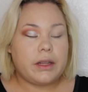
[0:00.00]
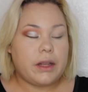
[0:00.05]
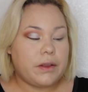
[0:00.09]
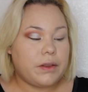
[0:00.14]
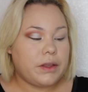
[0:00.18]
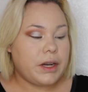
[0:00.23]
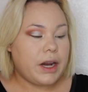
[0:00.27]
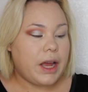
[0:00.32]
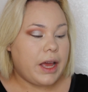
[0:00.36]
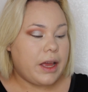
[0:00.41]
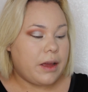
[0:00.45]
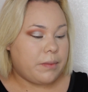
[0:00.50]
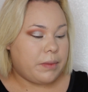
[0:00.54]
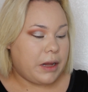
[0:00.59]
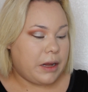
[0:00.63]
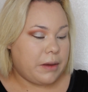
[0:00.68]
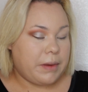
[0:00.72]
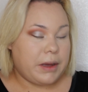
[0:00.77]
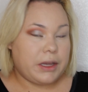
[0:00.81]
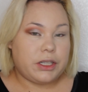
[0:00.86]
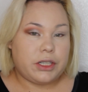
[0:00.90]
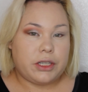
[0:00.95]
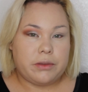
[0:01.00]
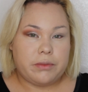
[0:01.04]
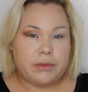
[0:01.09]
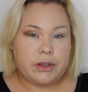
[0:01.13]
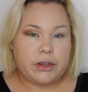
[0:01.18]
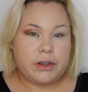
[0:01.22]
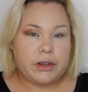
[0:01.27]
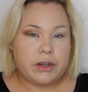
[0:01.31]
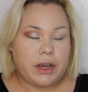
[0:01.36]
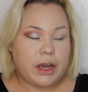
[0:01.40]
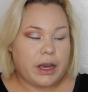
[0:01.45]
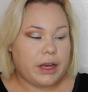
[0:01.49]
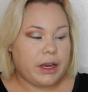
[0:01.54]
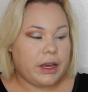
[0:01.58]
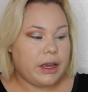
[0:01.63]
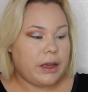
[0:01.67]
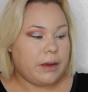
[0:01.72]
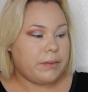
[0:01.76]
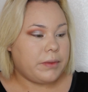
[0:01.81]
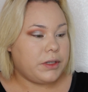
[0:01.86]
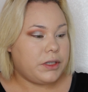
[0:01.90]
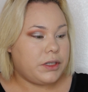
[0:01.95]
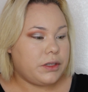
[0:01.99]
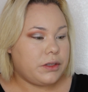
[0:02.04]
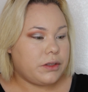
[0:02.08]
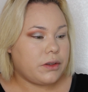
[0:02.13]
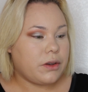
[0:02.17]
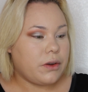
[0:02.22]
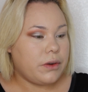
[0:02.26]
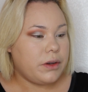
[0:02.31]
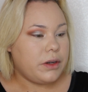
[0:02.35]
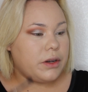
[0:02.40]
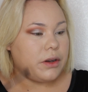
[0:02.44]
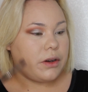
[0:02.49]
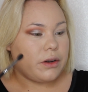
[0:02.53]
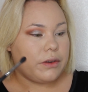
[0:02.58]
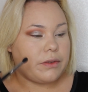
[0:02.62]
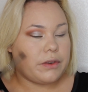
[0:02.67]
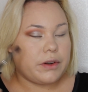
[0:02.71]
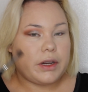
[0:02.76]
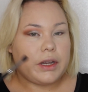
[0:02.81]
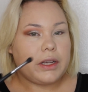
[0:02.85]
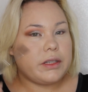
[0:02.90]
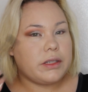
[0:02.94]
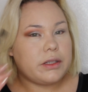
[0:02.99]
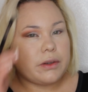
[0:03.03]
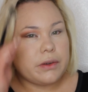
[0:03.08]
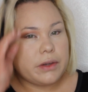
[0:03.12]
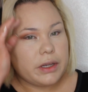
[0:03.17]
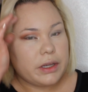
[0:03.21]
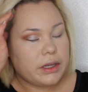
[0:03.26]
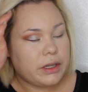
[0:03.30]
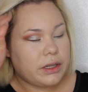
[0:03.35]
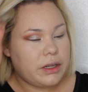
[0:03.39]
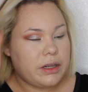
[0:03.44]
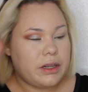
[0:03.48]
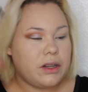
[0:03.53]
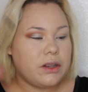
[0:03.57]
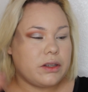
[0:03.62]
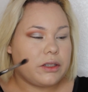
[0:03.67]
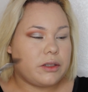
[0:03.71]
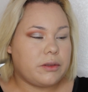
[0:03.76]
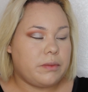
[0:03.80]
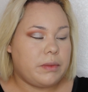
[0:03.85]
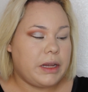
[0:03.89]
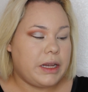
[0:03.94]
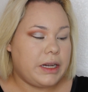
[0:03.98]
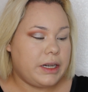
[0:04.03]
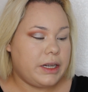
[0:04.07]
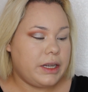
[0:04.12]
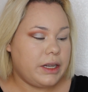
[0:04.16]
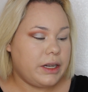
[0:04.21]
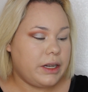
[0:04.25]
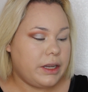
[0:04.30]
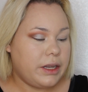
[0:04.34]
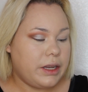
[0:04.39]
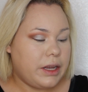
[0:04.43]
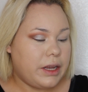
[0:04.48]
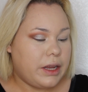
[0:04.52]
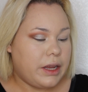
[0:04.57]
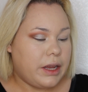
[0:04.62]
Now that I apply my shimmer, I am just going over it so it looks blended.